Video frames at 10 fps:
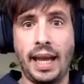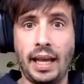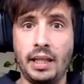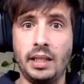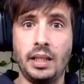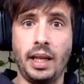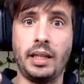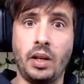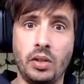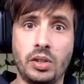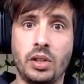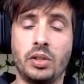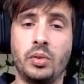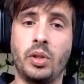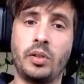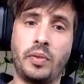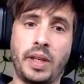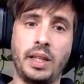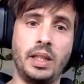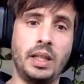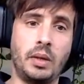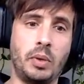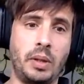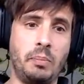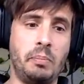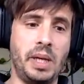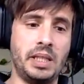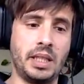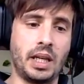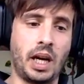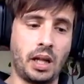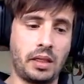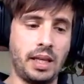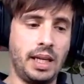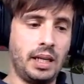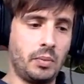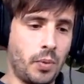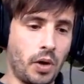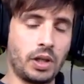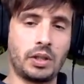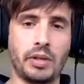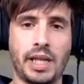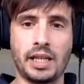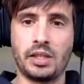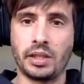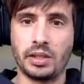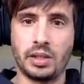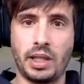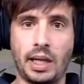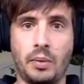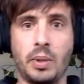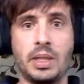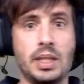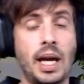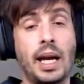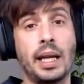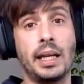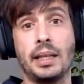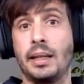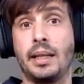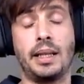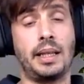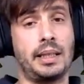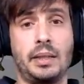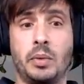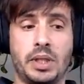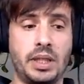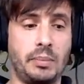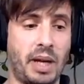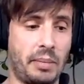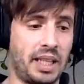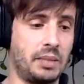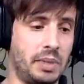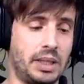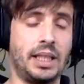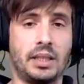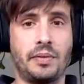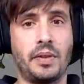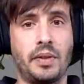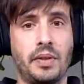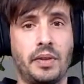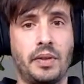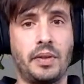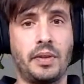And also to not fail with basic auth wrong credentials, which it wasn't in my mind, but that's a fair point.